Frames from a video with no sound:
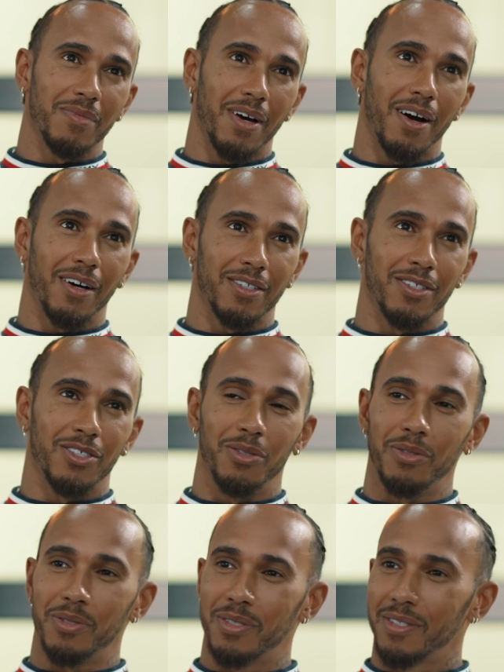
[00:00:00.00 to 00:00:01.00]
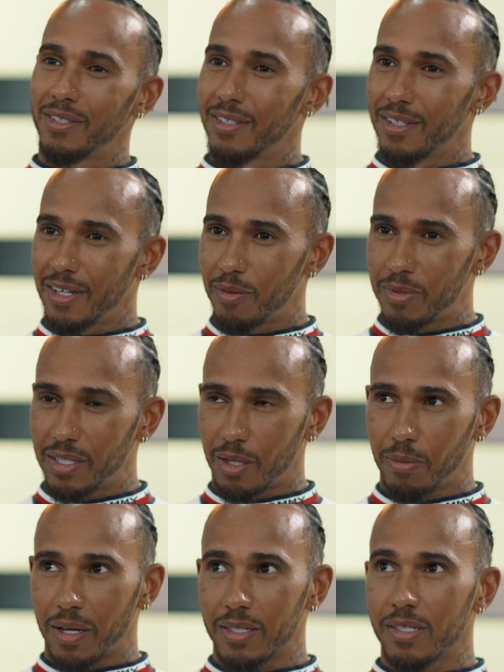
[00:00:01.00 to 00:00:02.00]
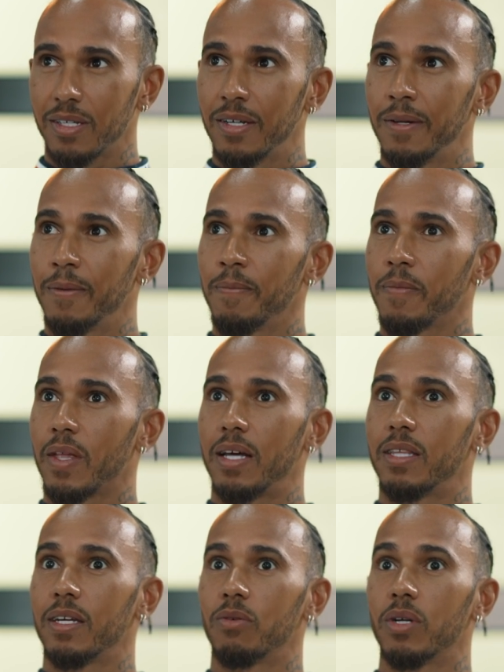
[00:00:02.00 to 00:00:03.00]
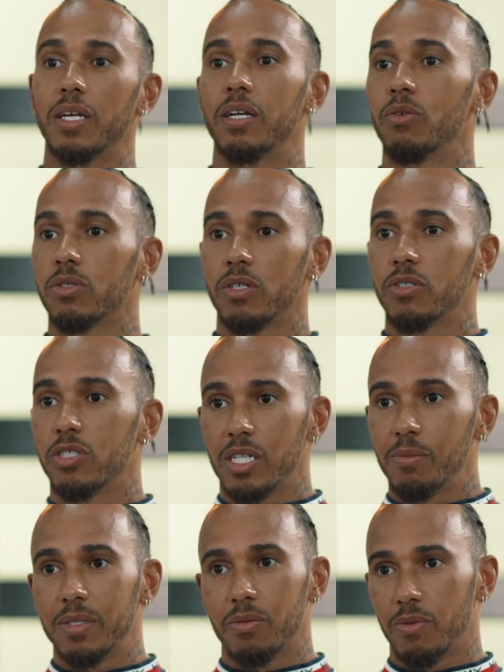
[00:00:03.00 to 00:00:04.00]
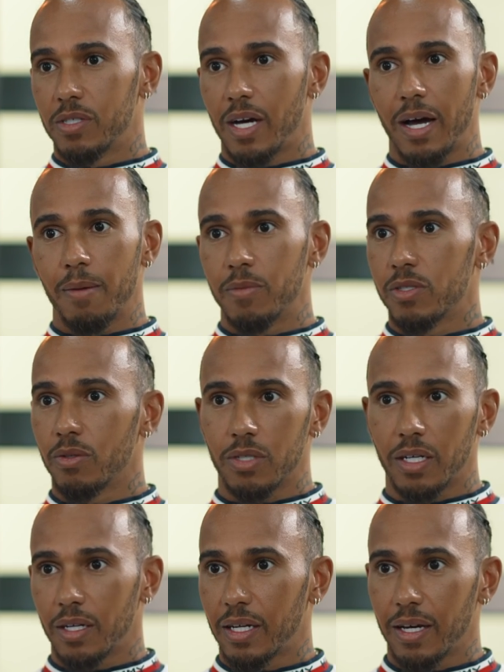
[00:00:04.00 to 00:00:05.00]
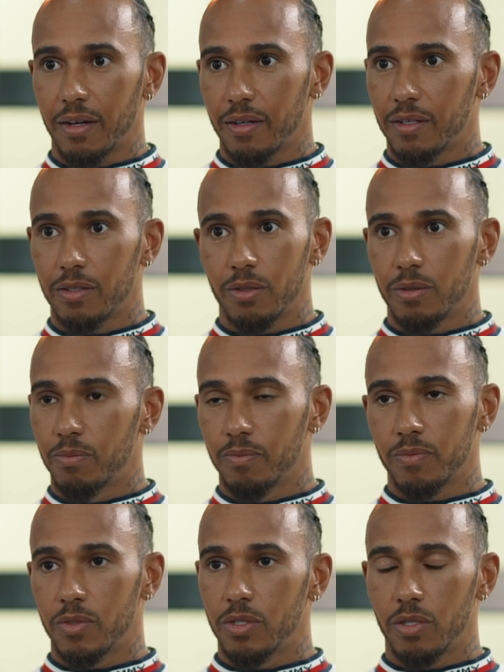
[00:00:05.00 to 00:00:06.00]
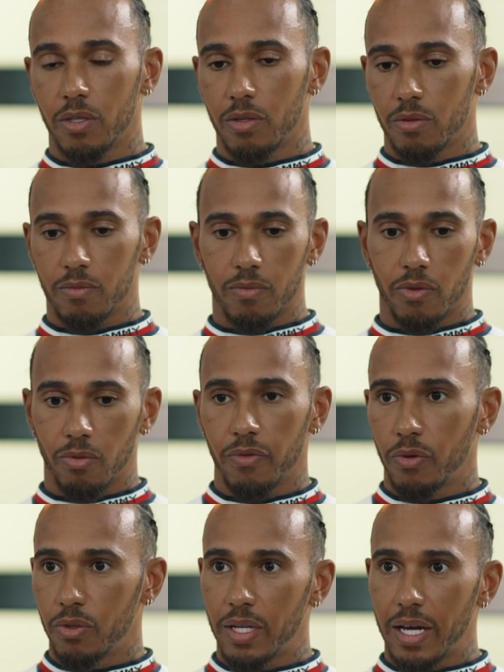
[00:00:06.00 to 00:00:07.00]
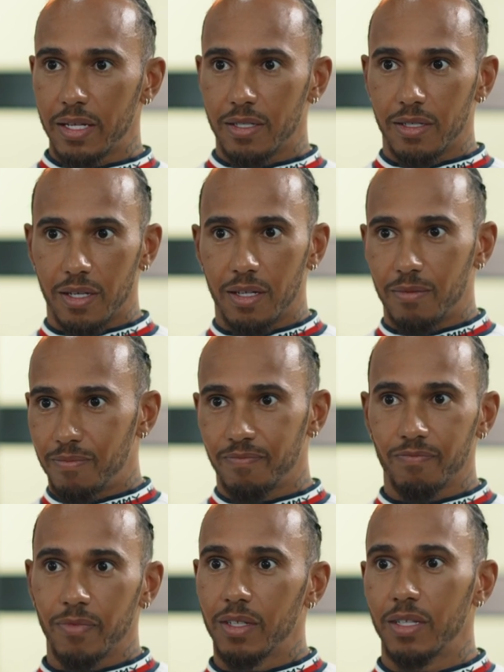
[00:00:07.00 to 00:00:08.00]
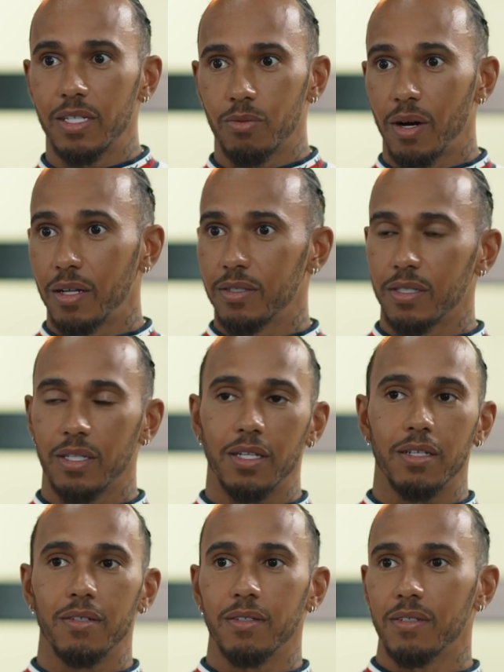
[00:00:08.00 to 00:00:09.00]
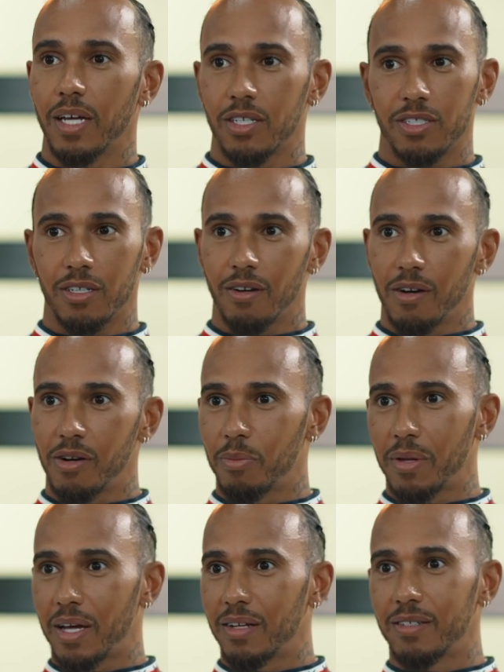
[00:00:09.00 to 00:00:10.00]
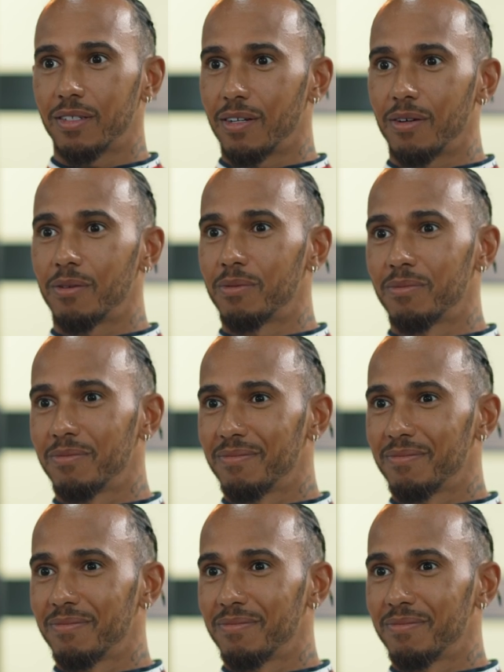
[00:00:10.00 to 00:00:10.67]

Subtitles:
hard to choose a particular place. I think really, and also I was just limited with time. So I was like, okay, I've got to do 3 or 4 days in these ones. And then next year I'm going to plan to go